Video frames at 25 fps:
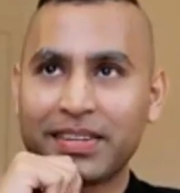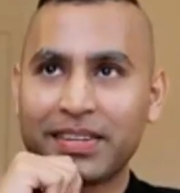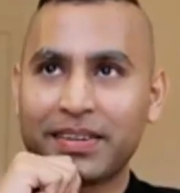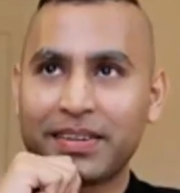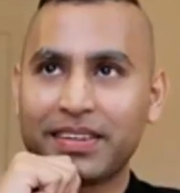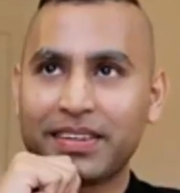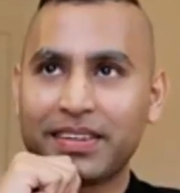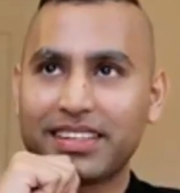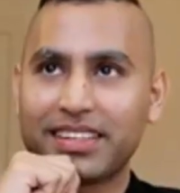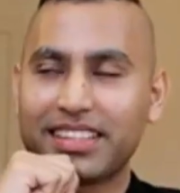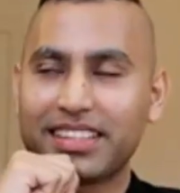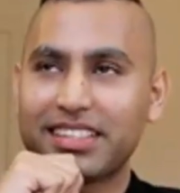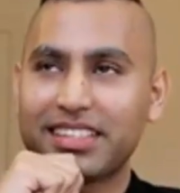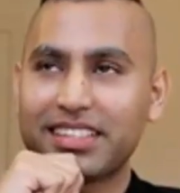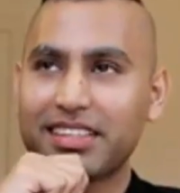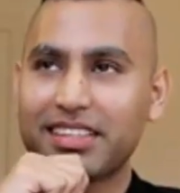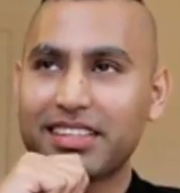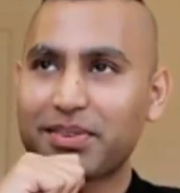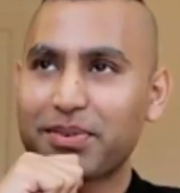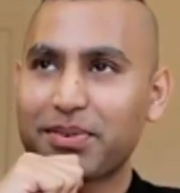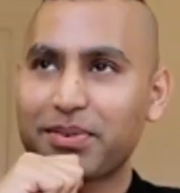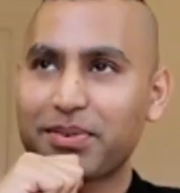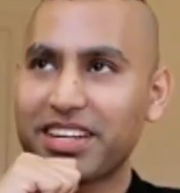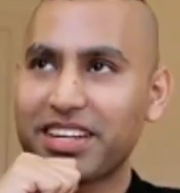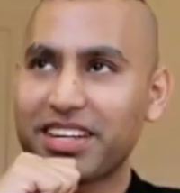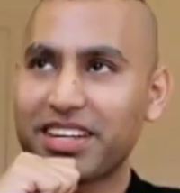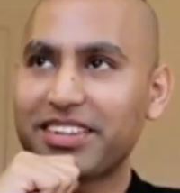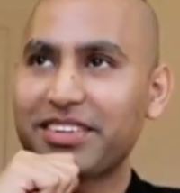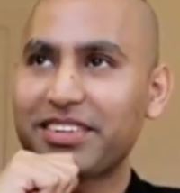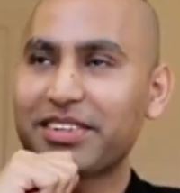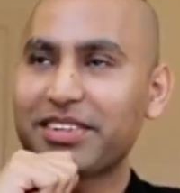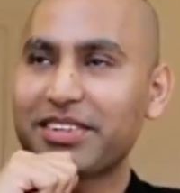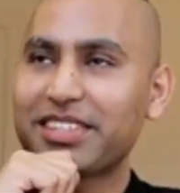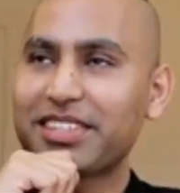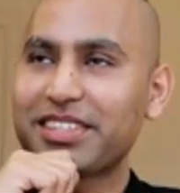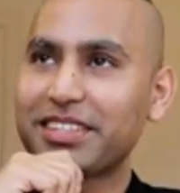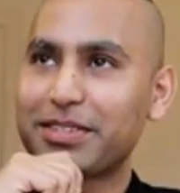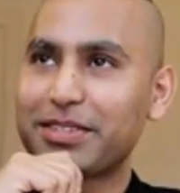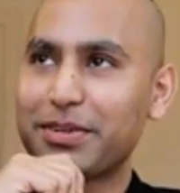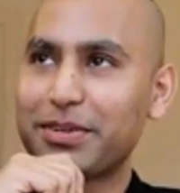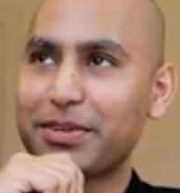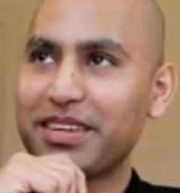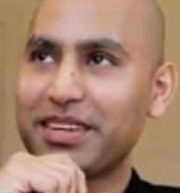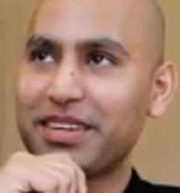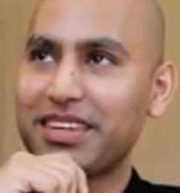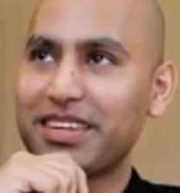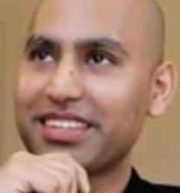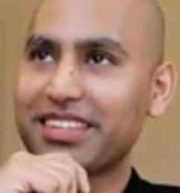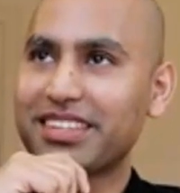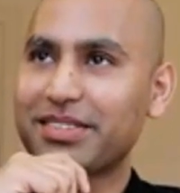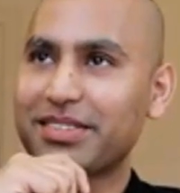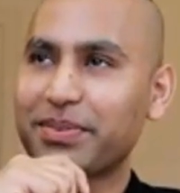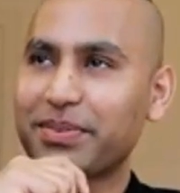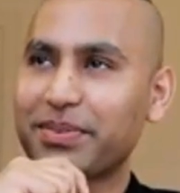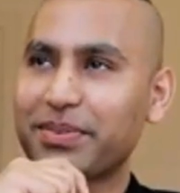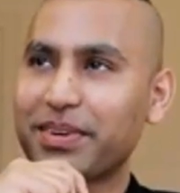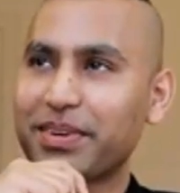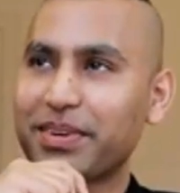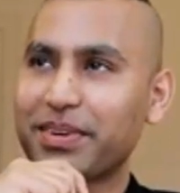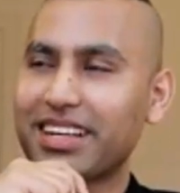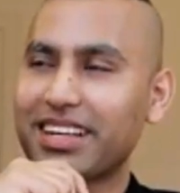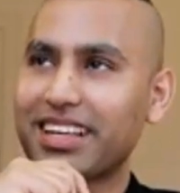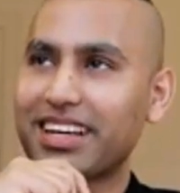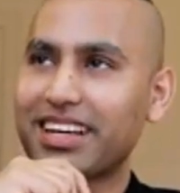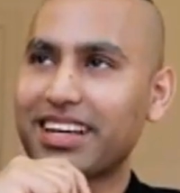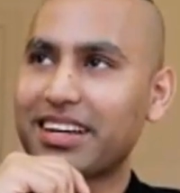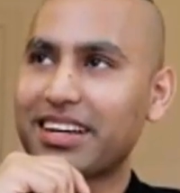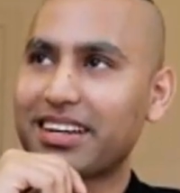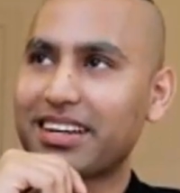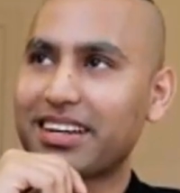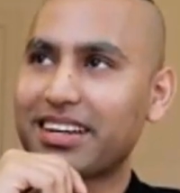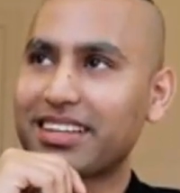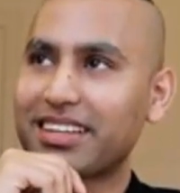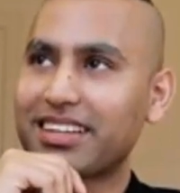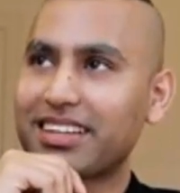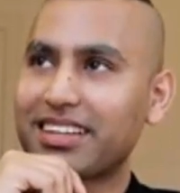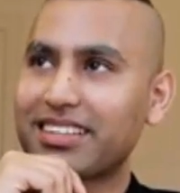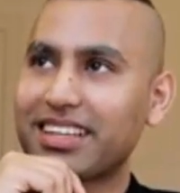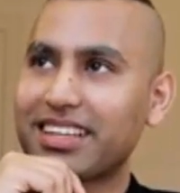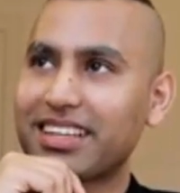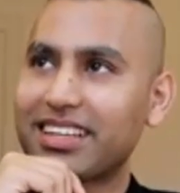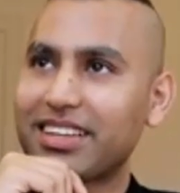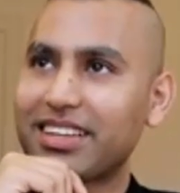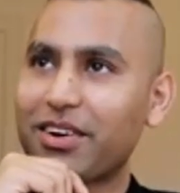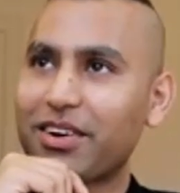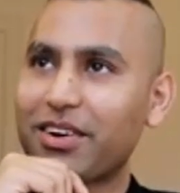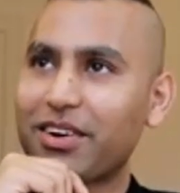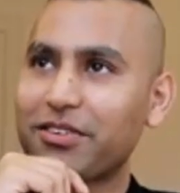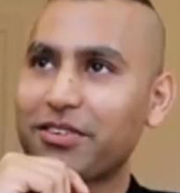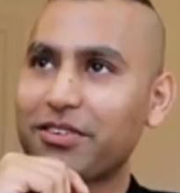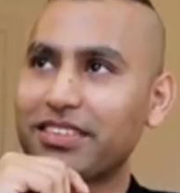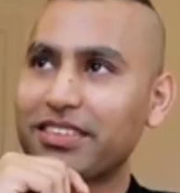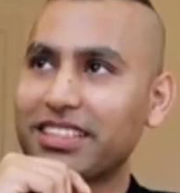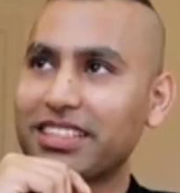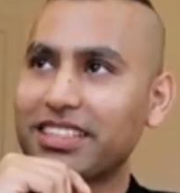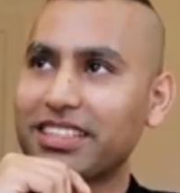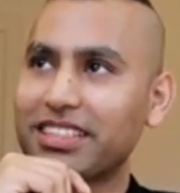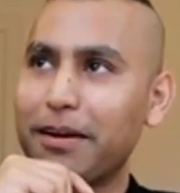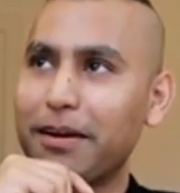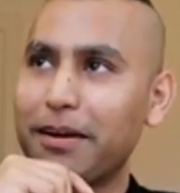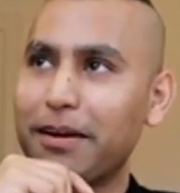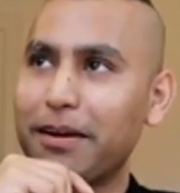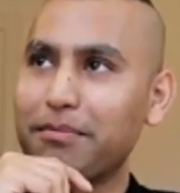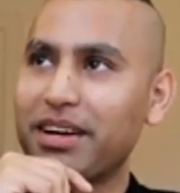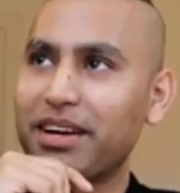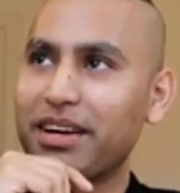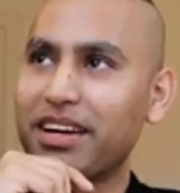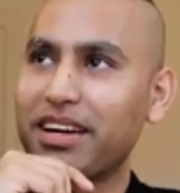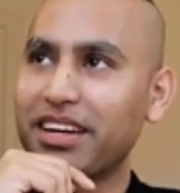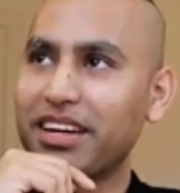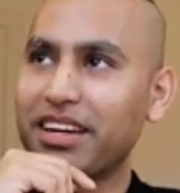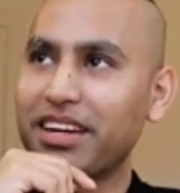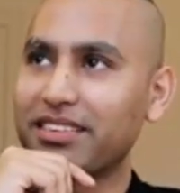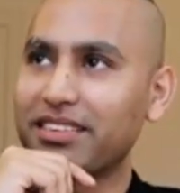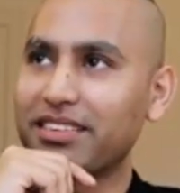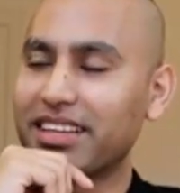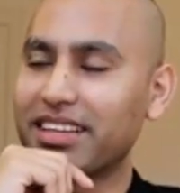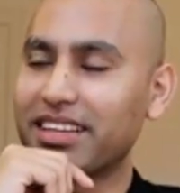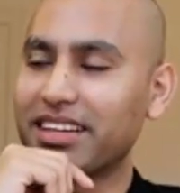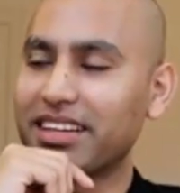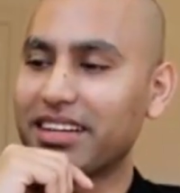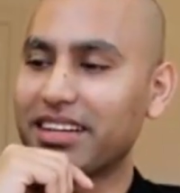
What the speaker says: this is quite interesting to me as well, that oftentimes I hear a